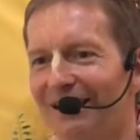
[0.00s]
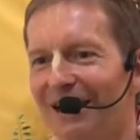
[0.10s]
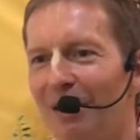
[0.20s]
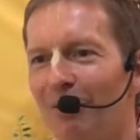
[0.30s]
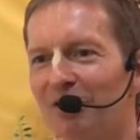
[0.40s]

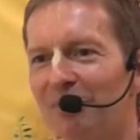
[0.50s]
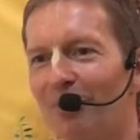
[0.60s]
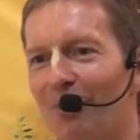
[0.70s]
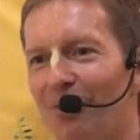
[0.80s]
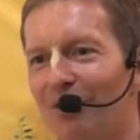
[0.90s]
he was
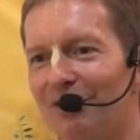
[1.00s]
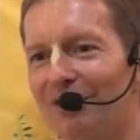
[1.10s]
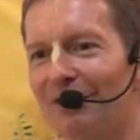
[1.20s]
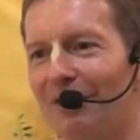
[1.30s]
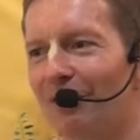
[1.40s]
brought
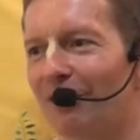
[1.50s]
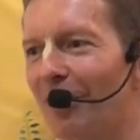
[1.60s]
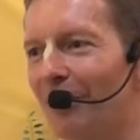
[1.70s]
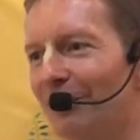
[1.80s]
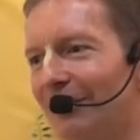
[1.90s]

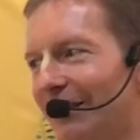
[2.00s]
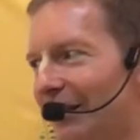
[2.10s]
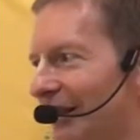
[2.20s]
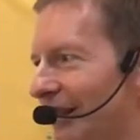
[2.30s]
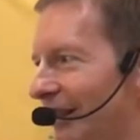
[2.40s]
from
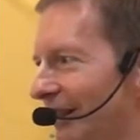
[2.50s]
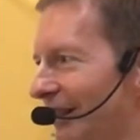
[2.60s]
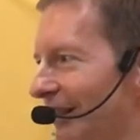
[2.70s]
uh, uh,